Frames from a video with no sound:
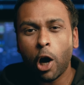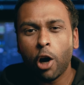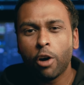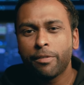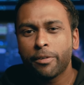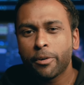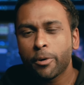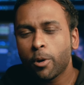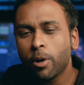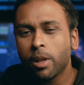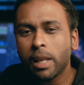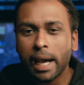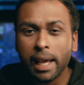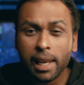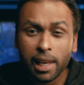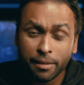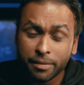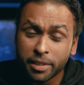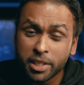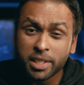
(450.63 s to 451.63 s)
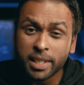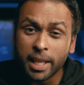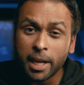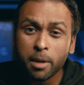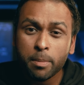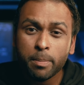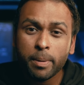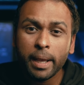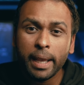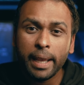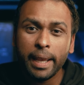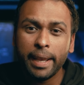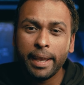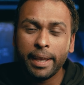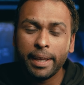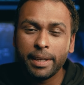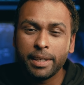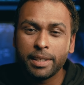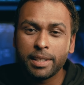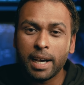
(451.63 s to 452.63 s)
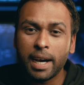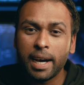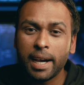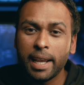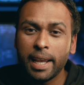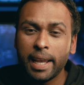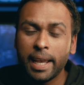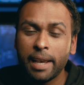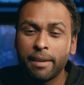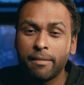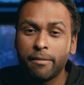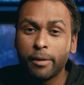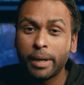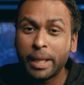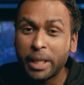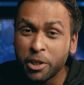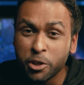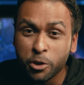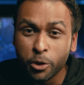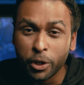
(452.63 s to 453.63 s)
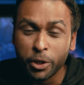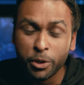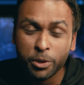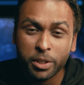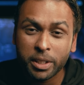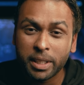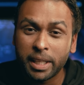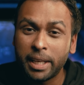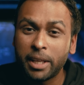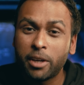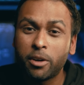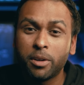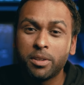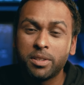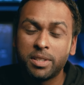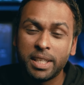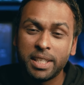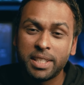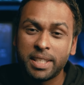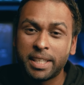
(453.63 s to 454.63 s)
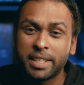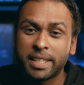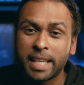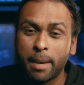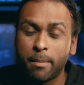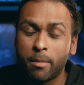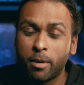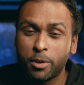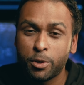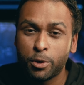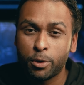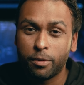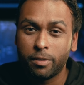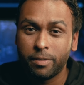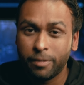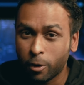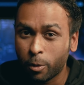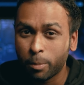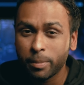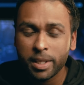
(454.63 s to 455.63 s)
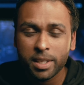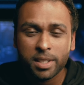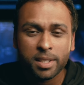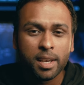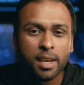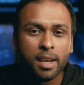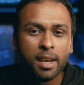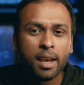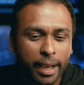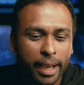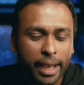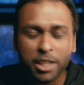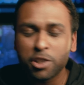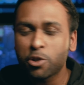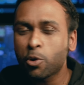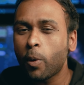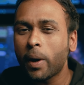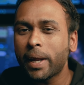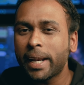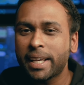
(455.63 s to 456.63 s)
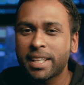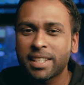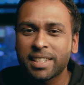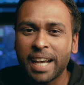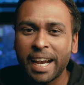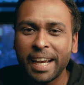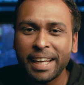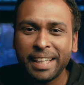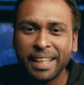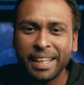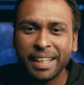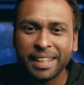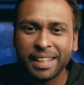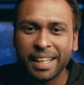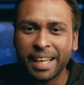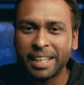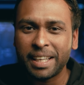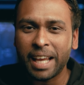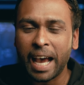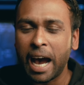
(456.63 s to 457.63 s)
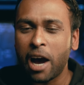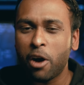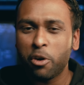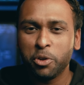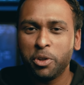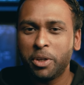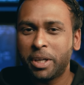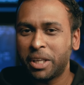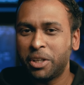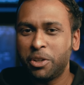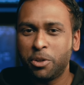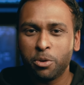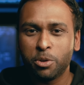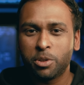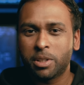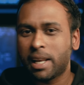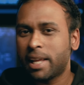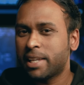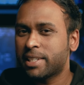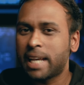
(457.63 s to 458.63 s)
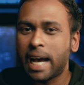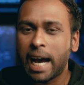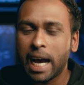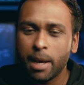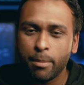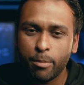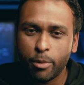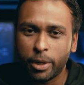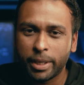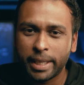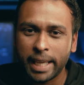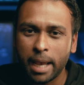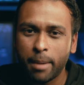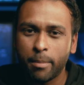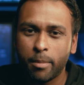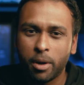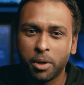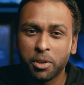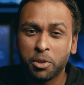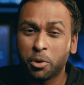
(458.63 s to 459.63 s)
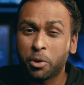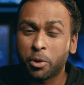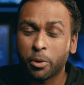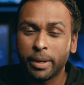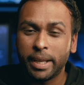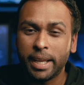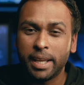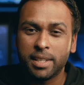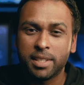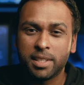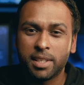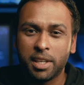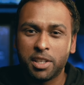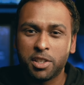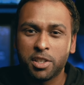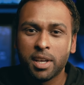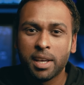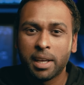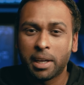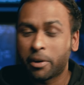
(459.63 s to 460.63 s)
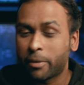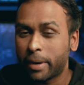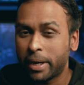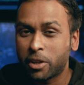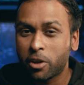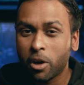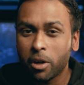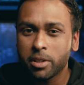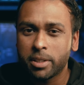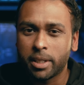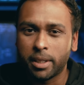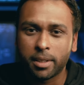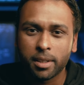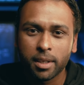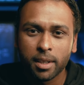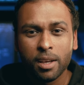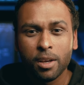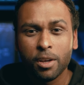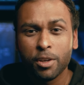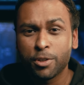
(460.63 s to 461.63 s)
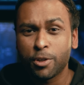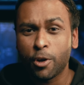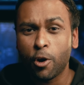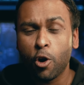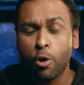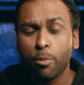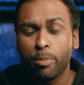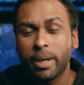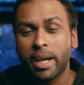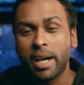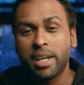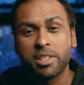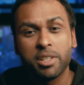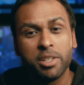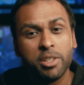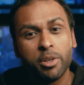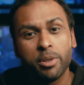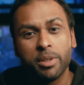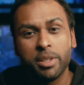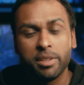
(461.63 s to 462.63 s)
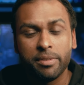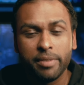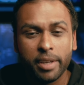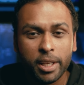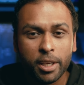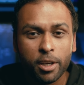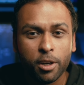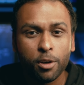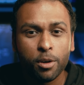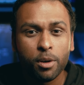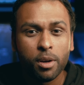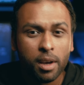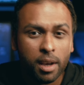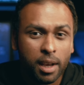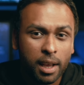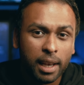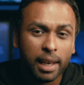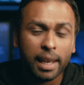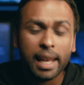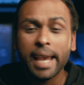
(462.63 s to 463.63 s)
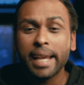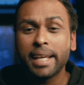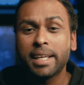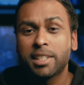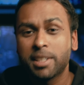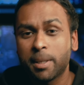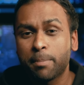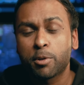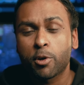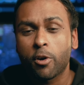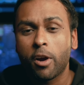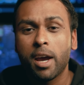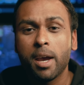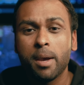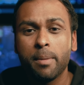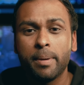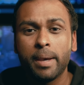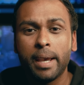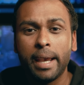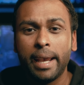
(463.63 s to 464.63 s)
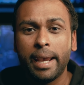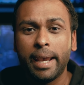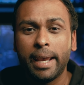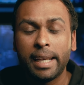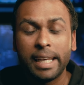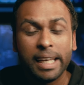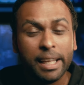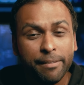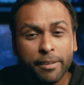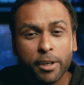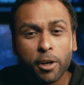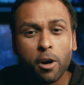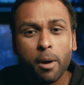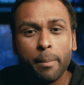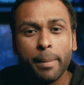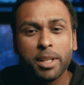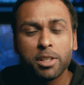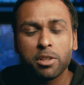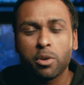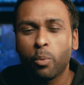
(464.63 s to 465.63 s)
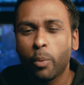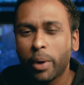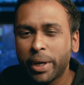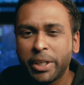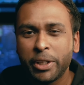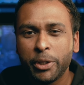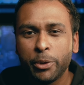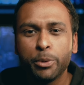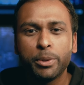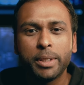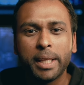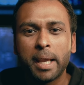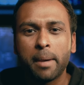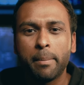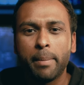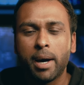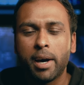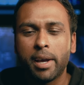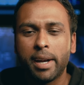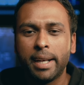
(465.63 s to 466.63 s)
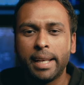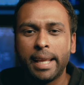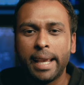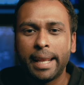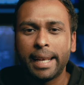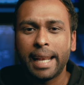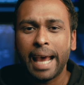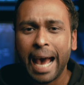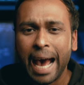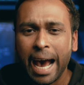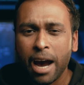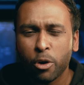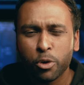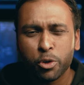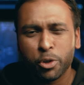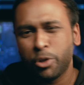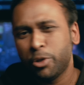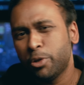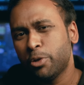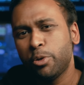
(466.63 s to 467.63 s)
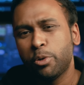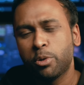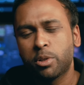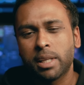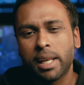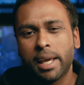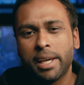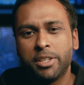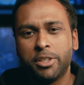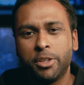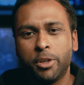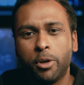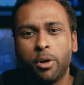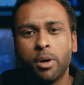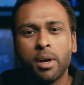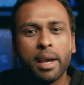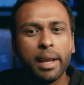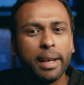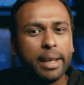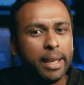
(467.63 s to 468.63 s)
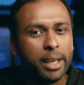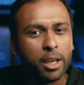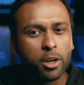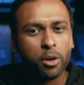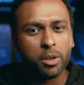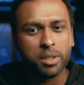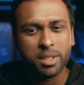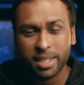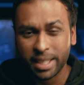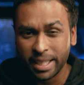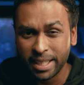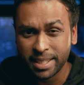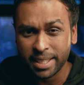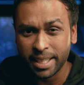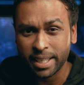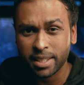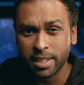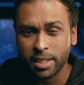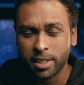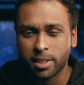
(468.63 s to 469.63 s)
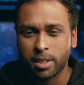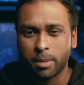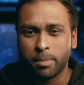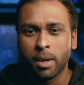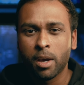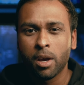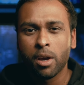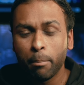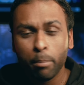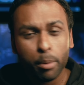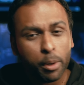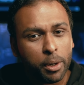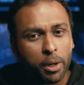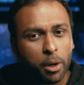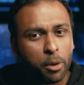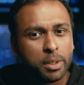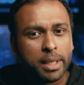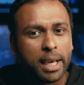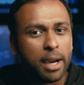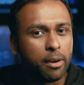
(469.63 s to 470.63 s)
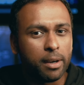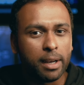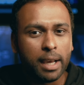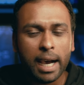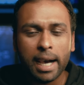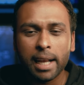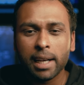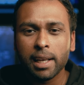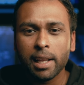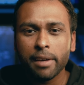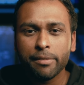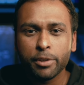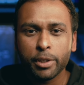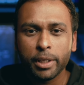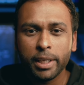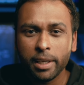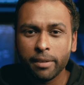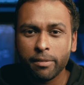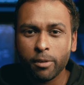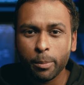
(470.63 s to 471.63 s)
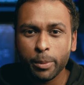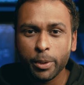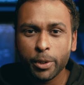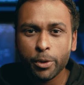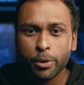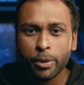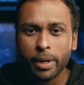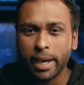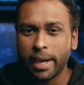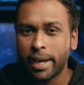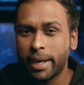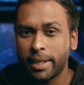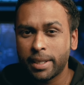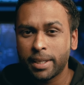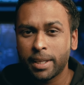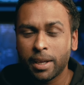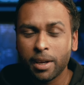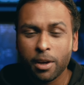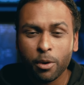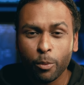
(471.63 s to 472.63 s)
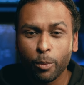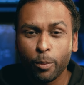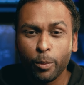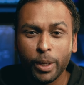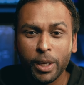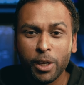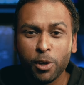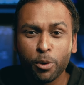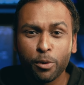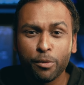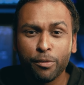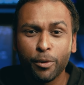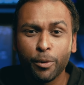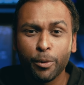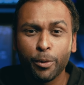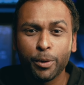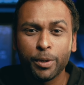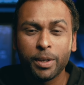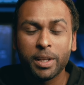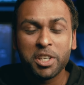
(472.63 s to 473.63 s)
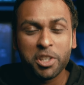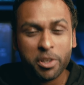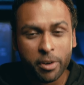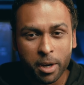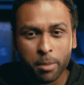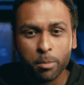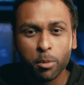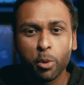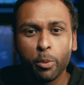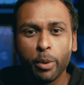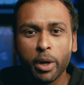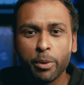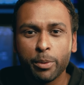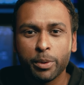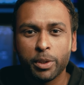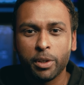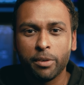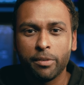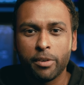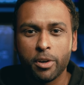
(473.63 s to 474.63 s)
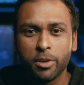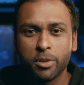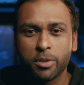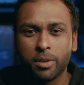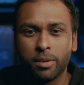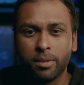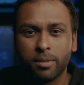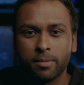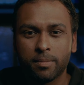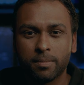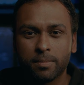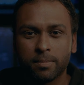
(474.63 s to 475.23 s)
Overall, I love this setup and I have really enjoyed using the Nikon Z6 camera to film this. It's quite exciting that how you can utilize a hybrid camera to create such great content. So I hope you guys enjoyed this video. Like, subscribe, and leave your comments on what do you think about it and how do you utilize your Nikon Z6 system. Put a note down. I'd love to hear from you, and we look forward to sharing more work with you very soon.